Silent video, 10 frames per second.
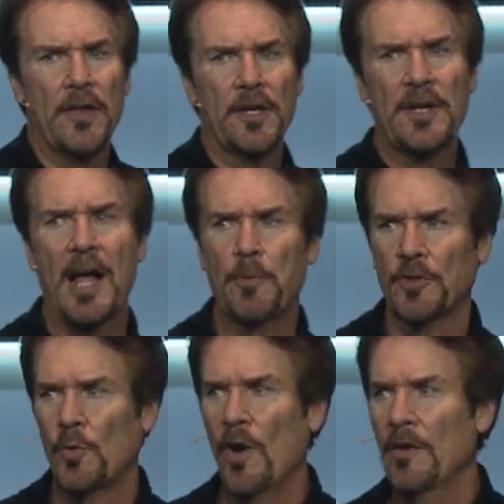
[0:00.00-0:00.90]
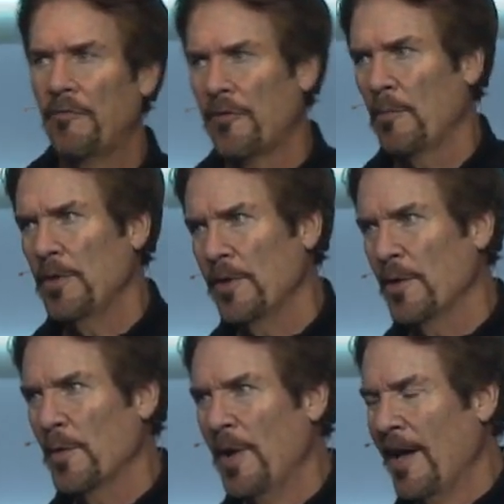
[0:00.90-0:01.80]
disciples run from
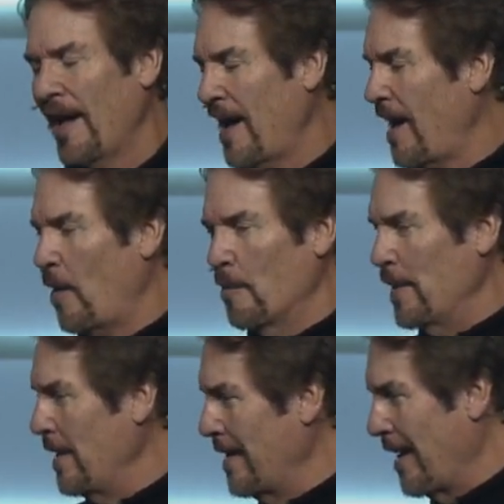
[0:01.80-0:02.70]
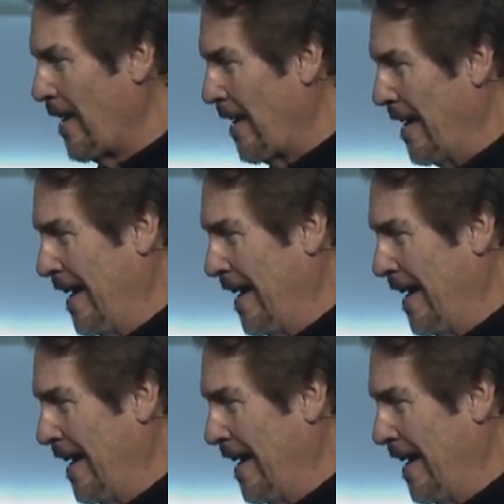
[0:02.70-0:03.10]
you, I'll be there.